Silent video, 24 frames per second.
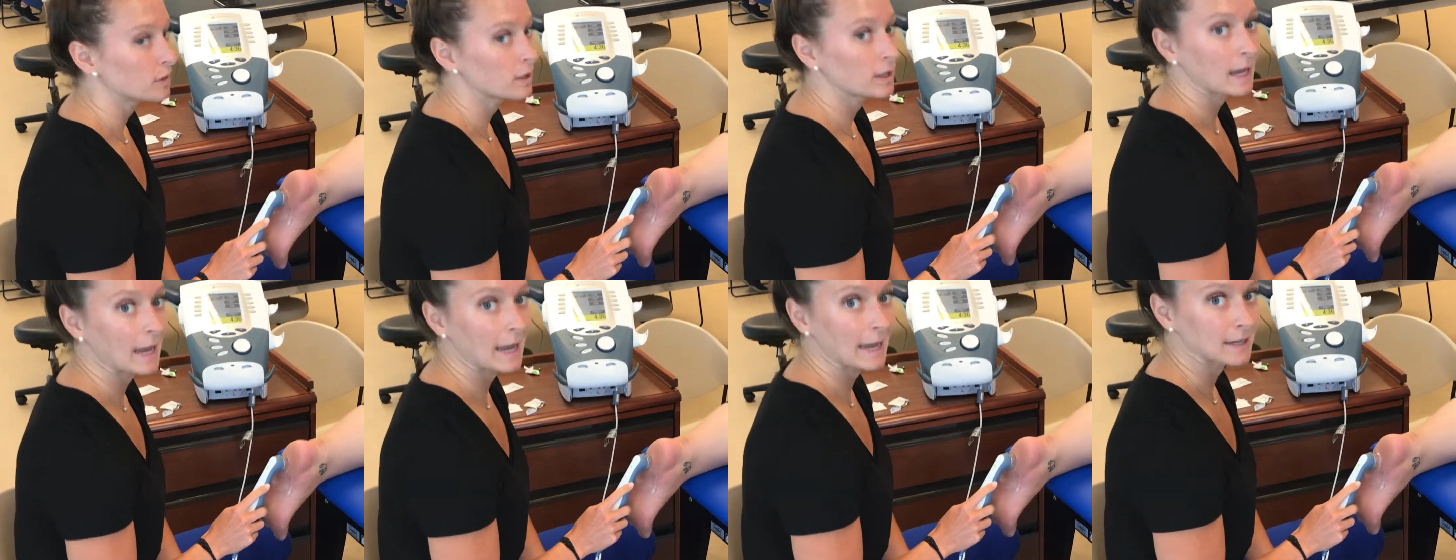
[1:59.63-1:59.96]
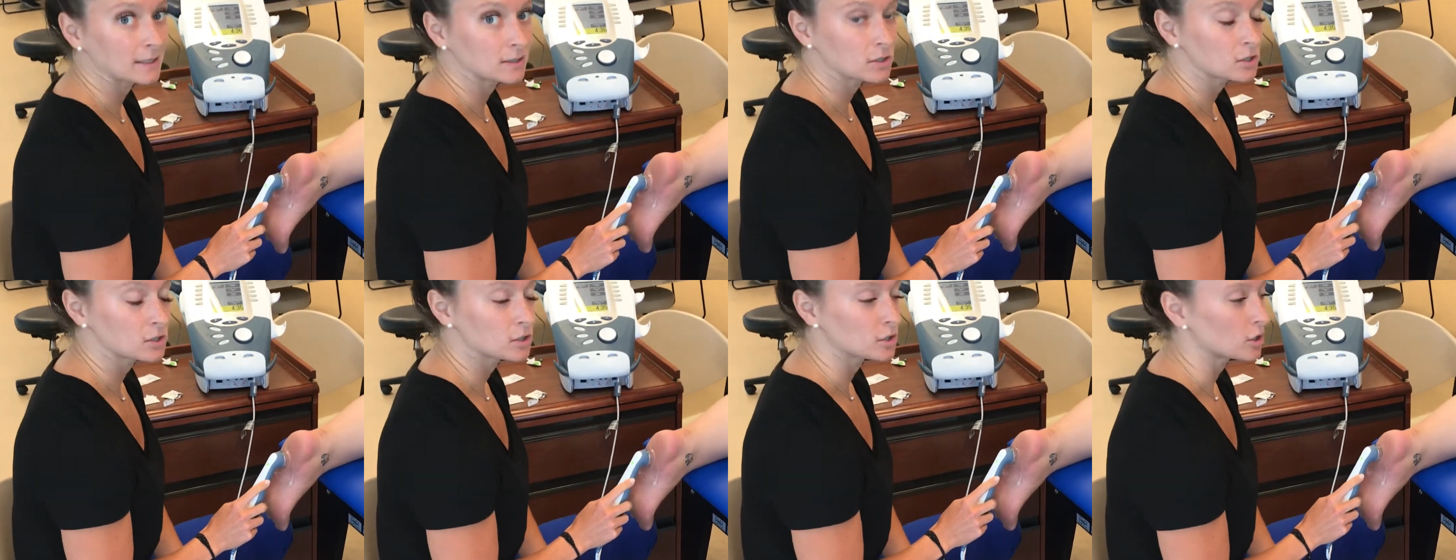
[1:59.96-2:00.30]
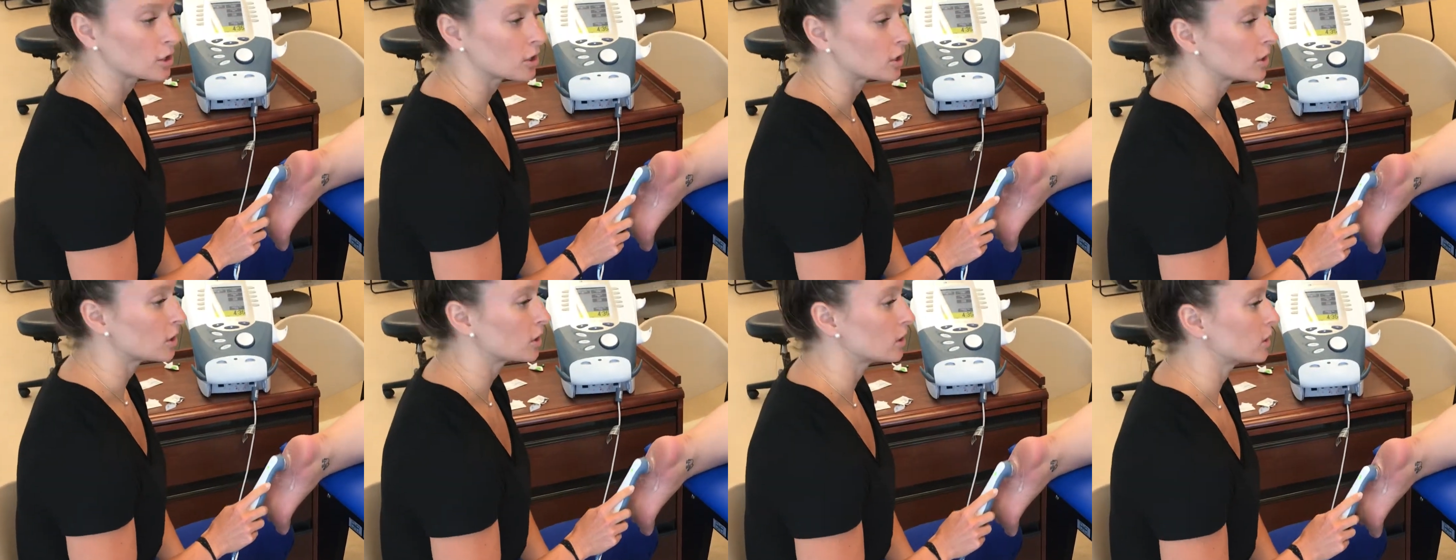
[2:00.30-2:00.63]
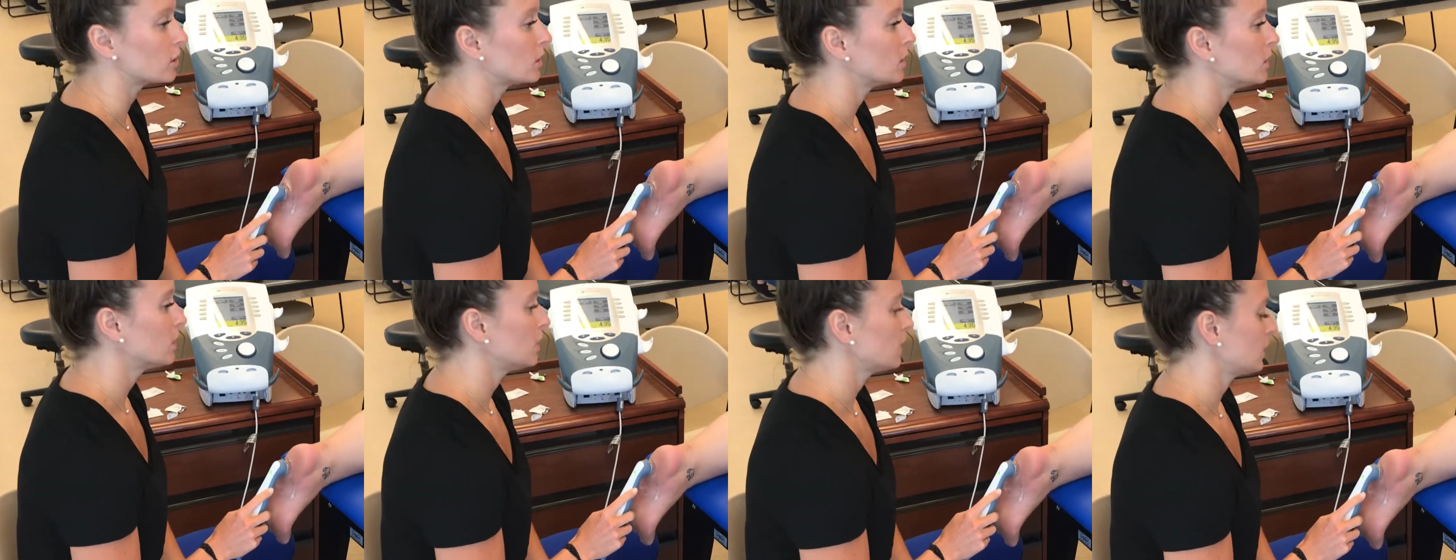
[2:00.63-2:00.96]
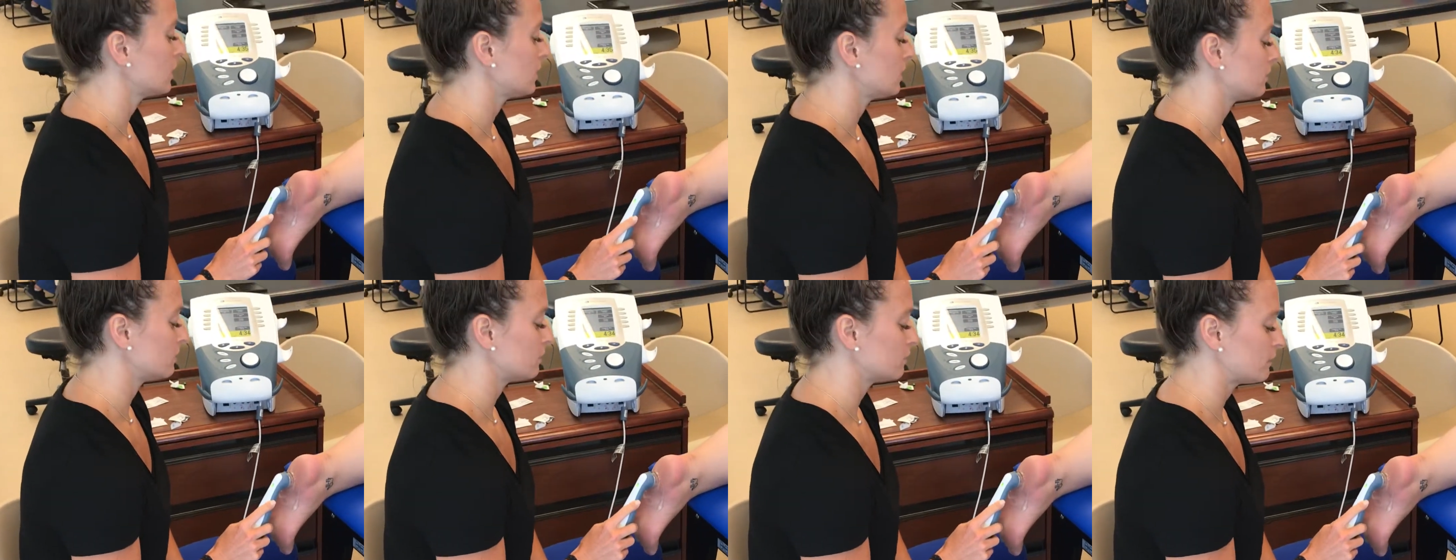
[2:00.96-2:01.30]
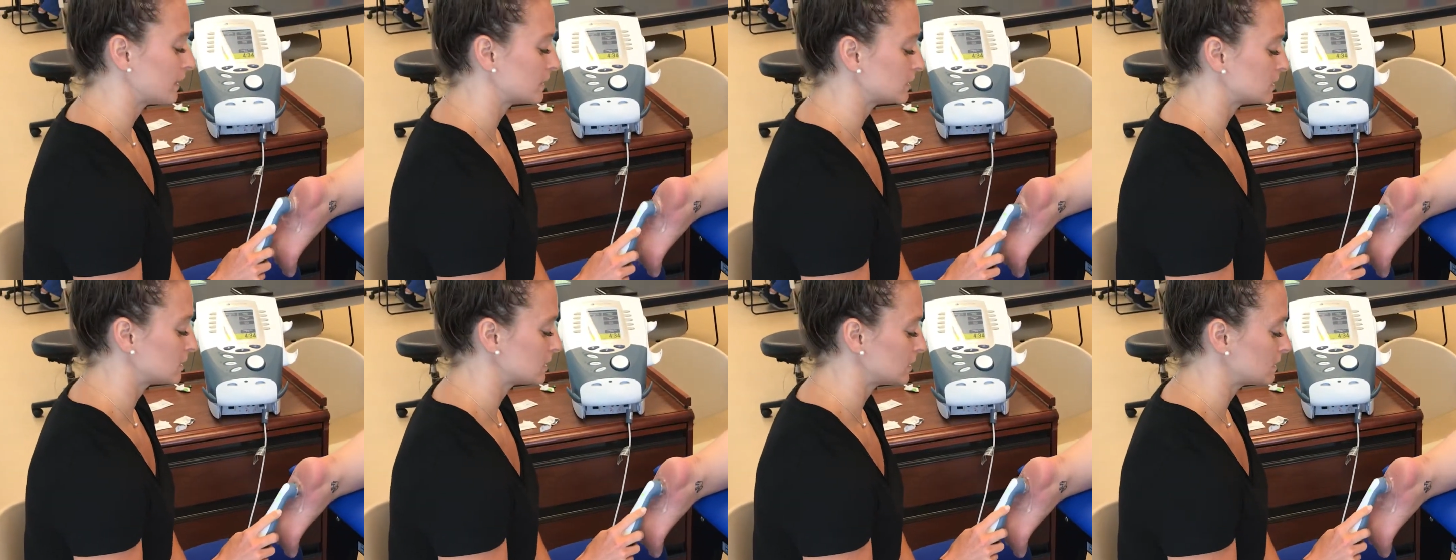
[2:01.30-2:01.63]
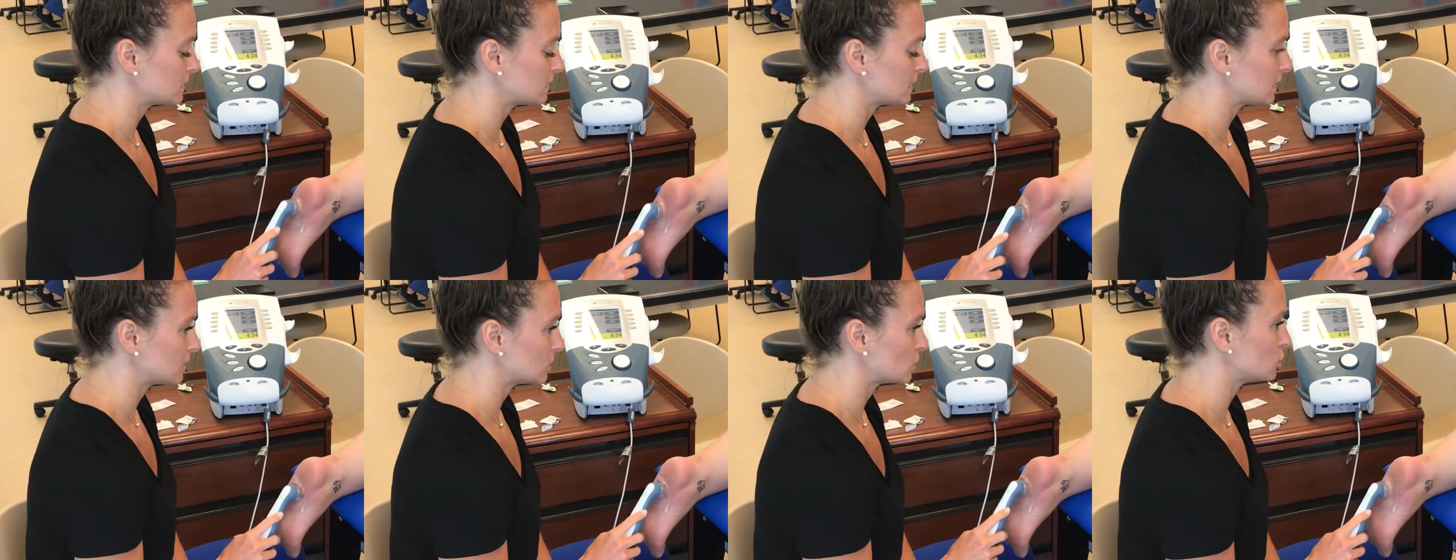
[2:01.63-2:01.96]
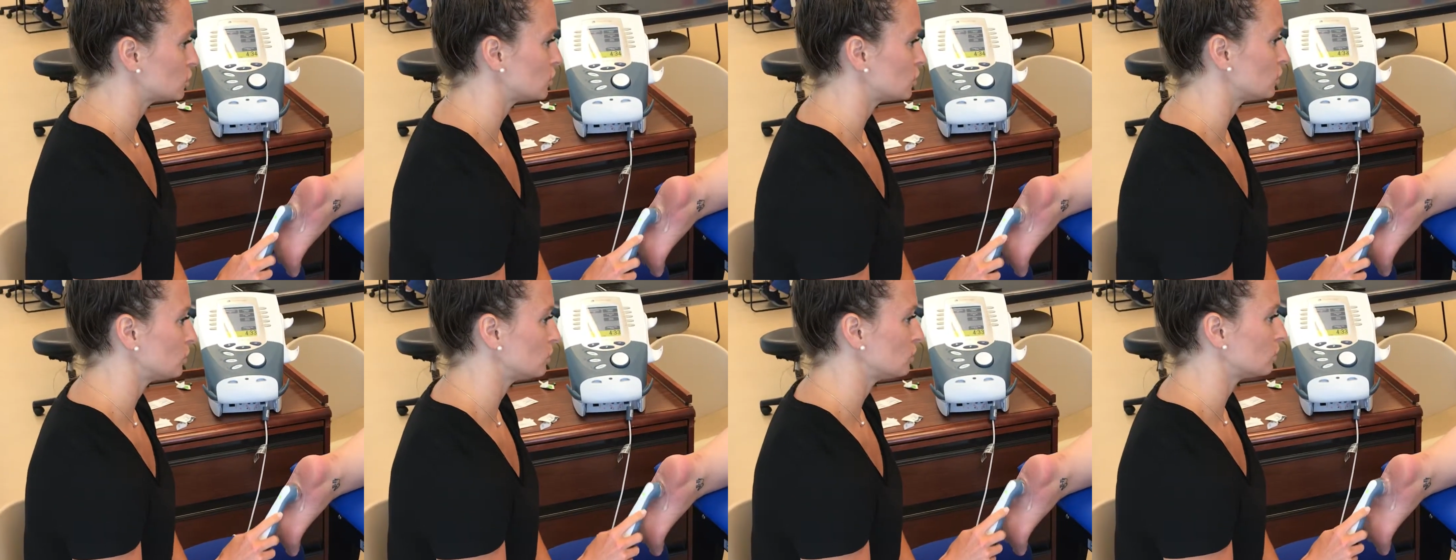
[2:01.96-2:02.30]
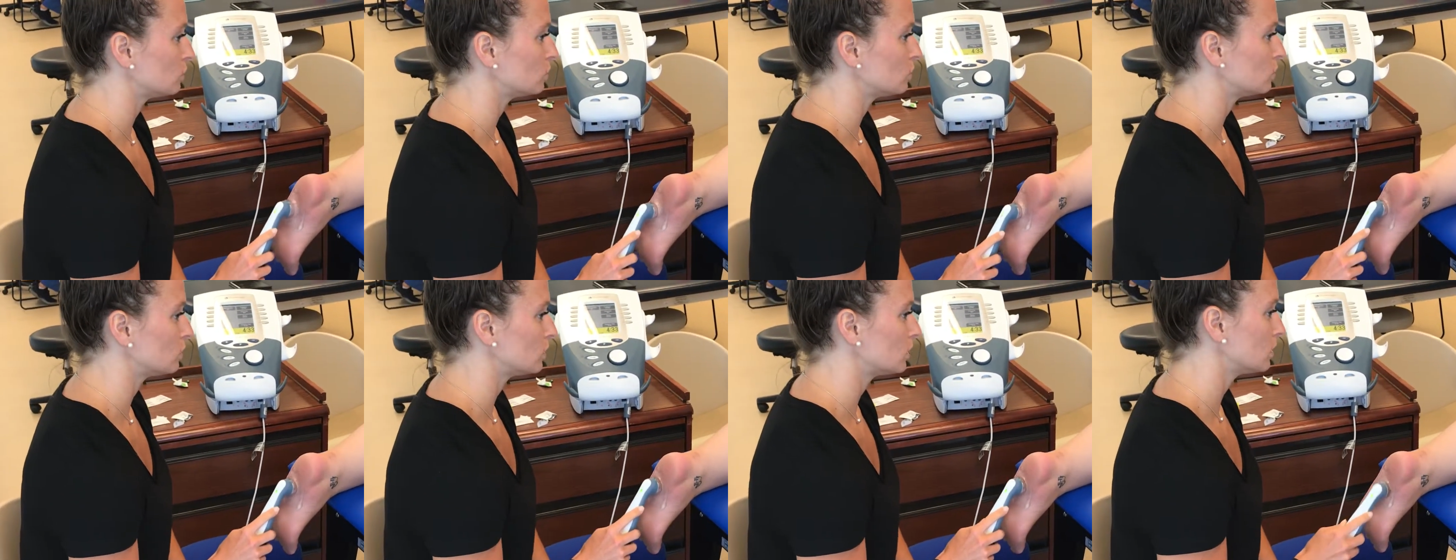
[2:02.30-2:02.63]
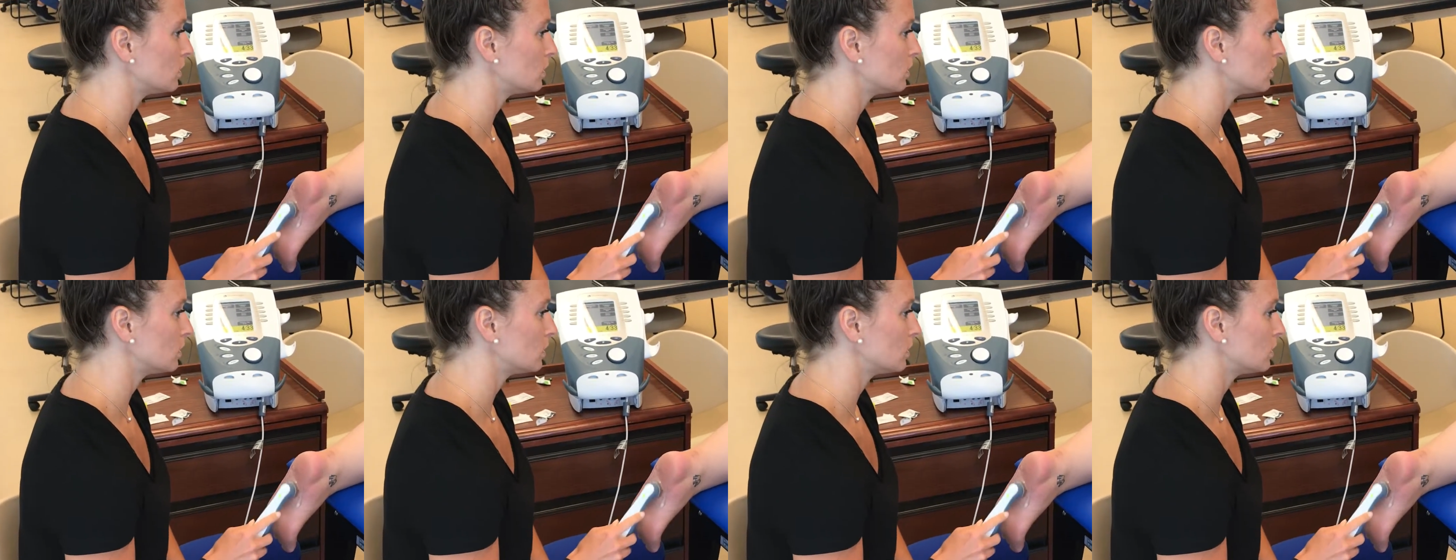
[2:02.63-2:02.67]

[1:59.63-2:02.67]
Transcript: cancer, an infected tissue,